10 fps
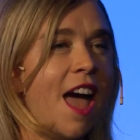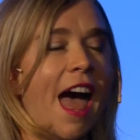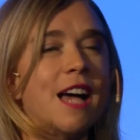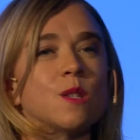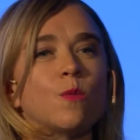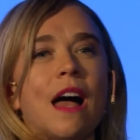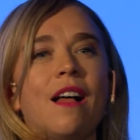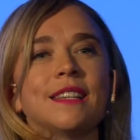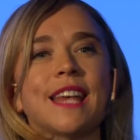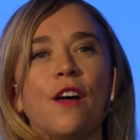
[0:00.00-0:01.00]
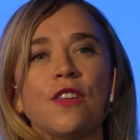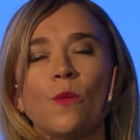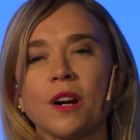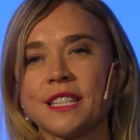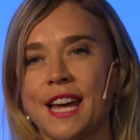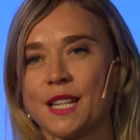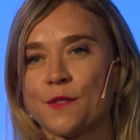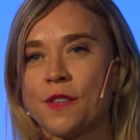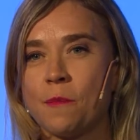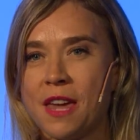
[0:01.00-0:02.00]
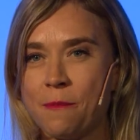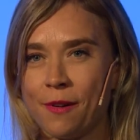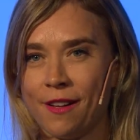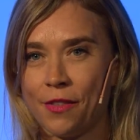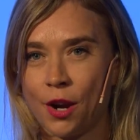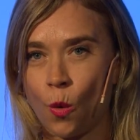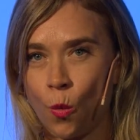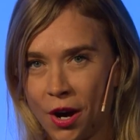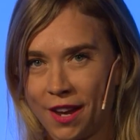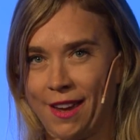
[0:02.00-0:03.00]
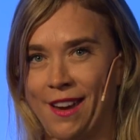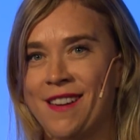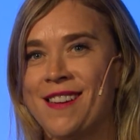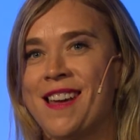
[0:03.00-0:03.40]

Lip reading: as well as healthy work sites for the people that are working